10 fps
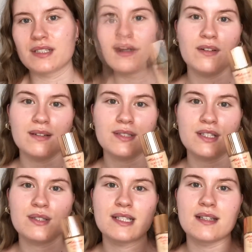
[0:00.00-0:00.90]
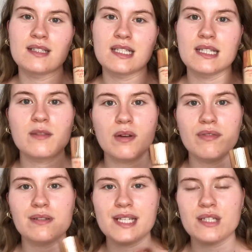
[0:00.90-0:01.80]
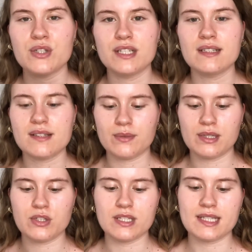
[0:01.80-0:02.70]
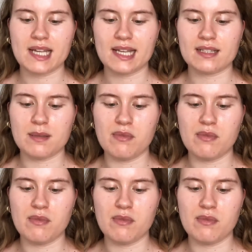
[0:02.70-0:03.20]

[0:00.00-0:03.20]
I love to use this underneath my foundation, so I just take some of